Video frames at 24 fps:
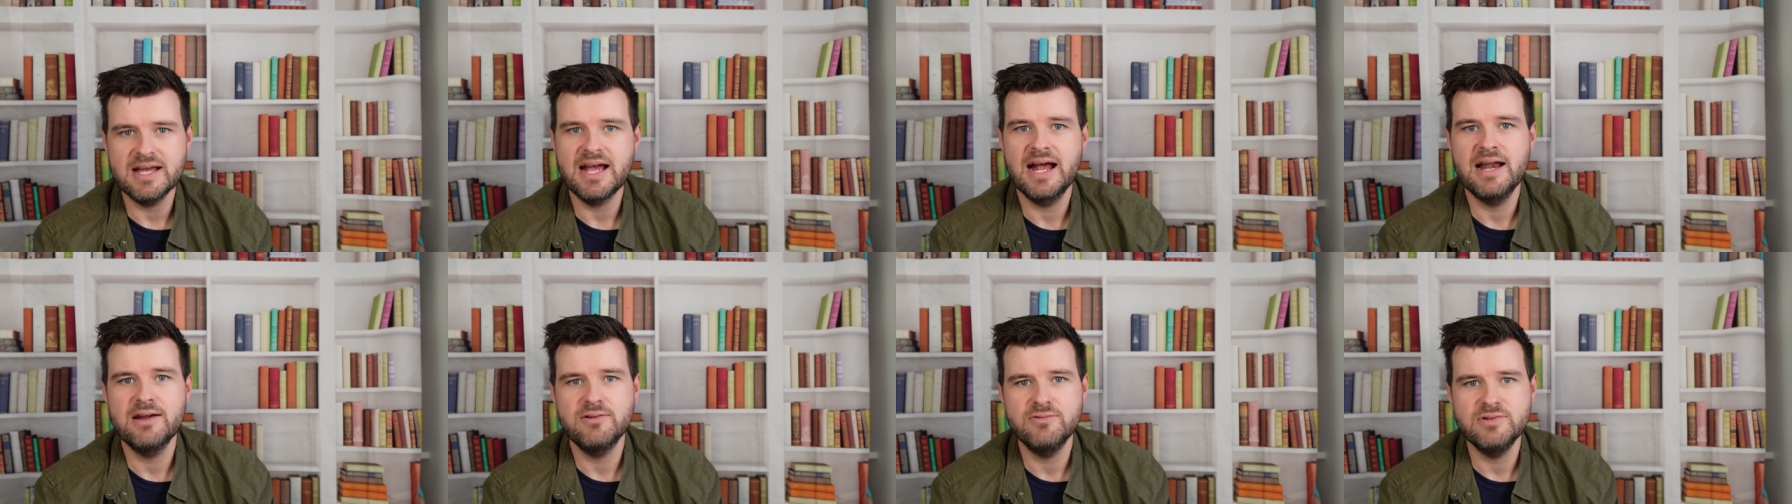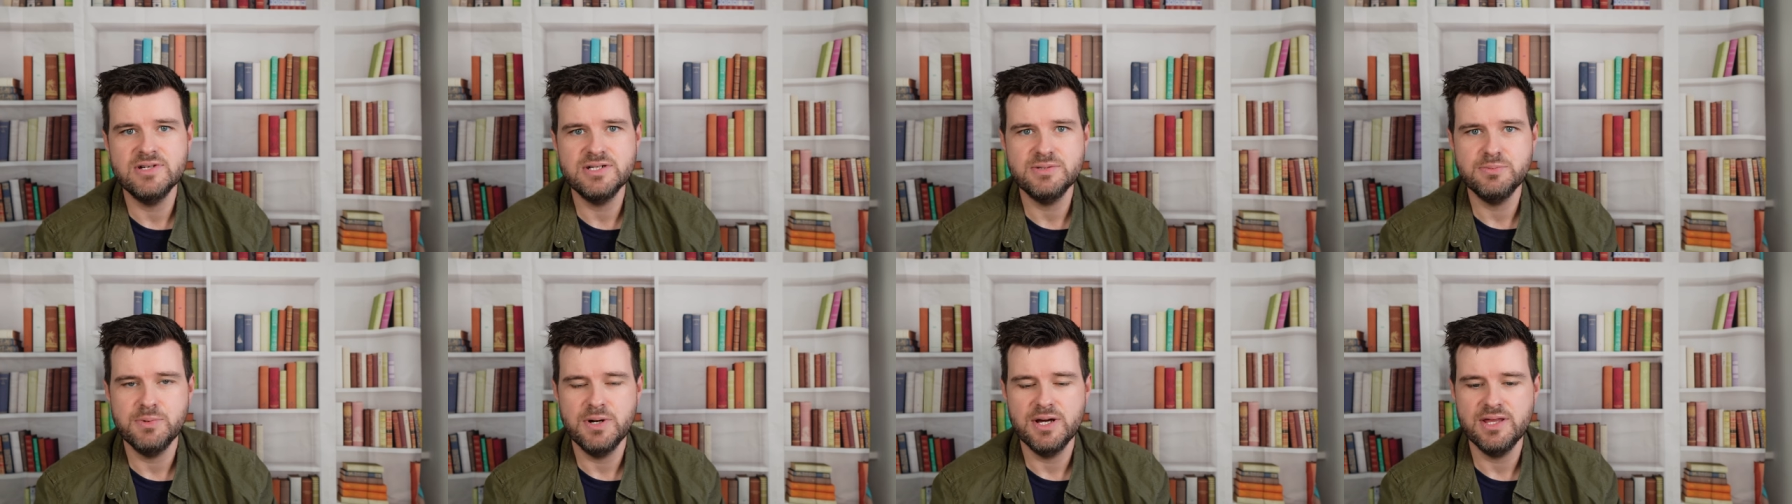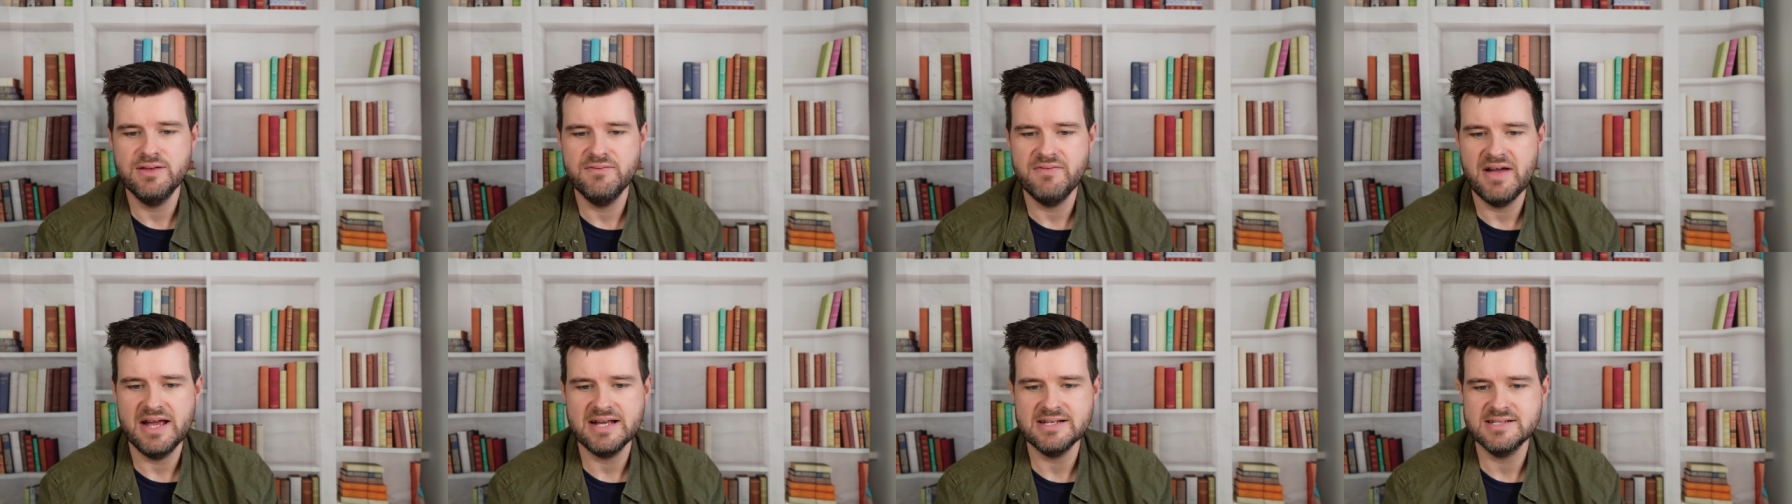calories
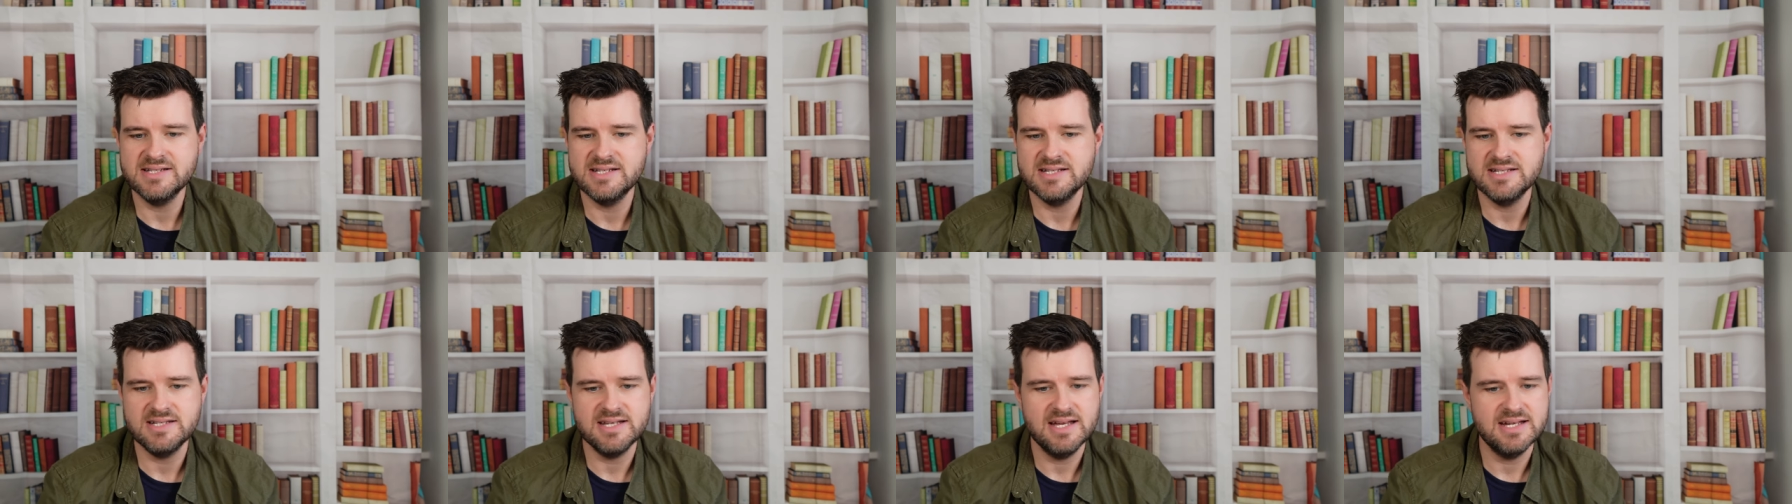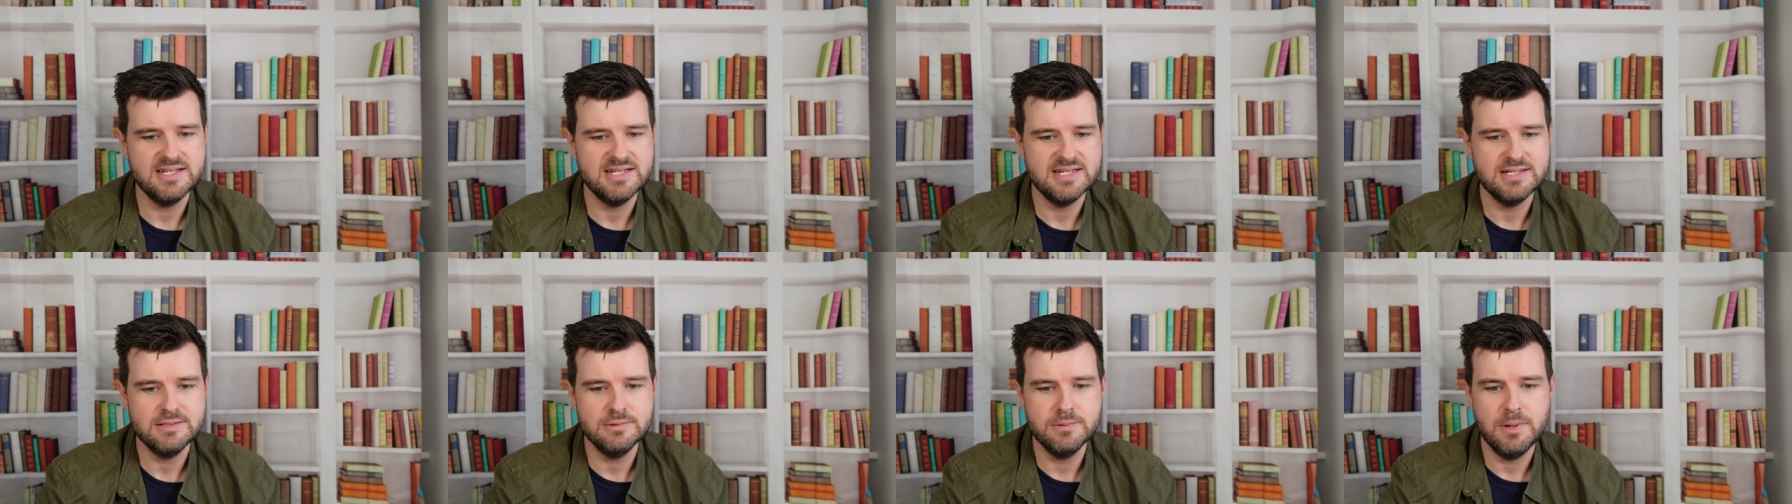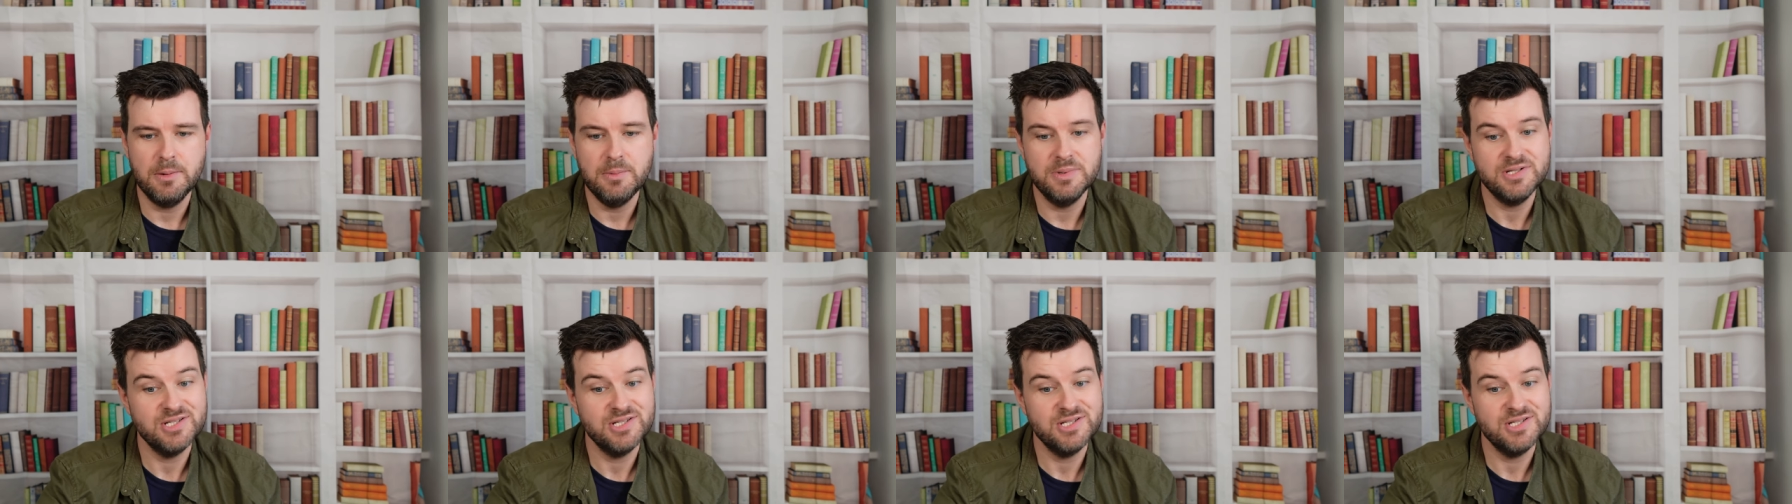worth of exercise as well,